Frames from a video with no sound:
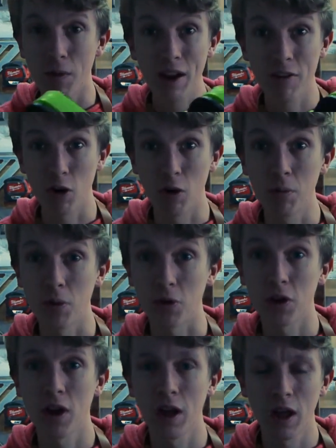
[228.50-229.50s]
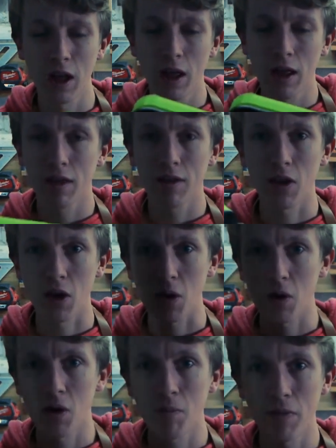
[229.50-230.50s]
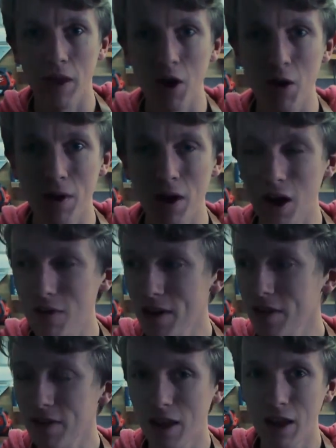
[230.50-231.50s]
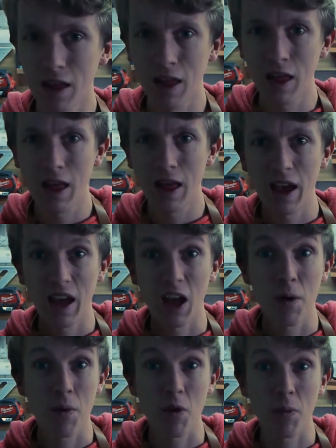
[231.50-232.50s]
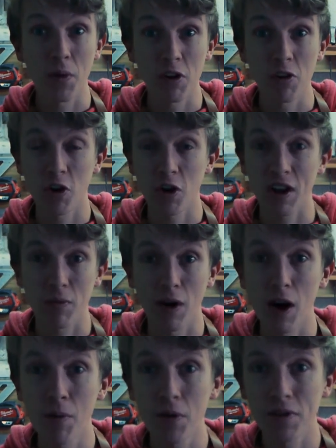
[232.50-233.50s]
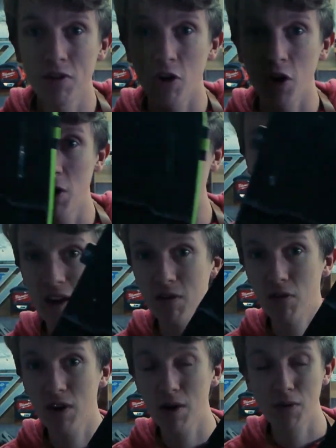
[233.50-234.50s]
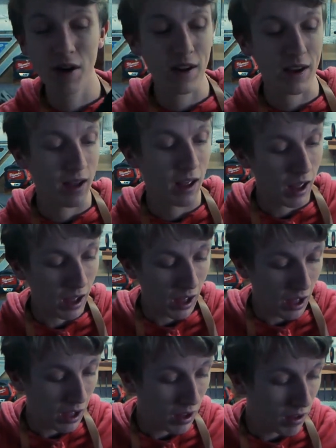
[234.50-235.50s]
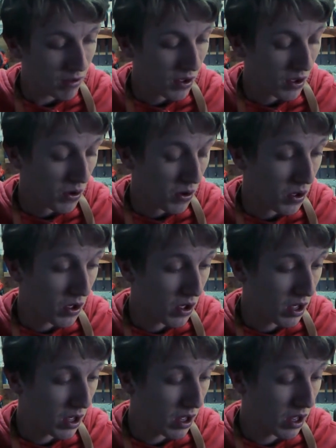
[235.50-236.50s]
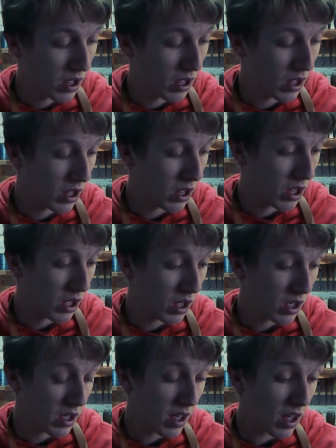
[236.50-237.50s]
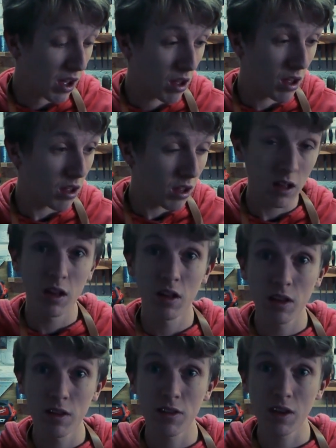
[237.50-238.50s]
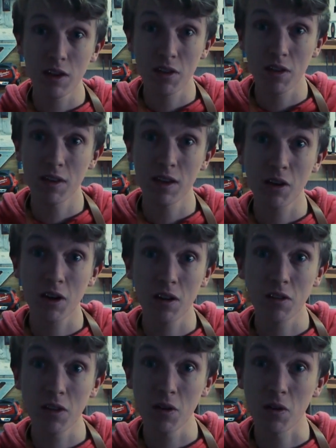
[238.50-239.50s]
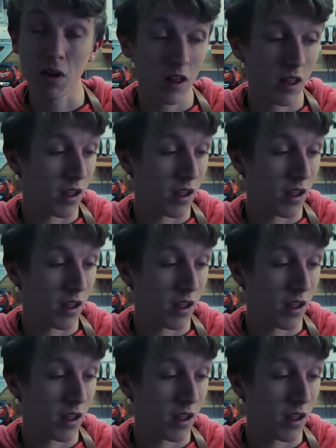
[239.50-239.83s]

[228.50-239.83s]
my electric longboard. So, hope you like this. I hope you're inspired to try experiments and try new things for 3D printing. So, yeah, see, see you guys soon.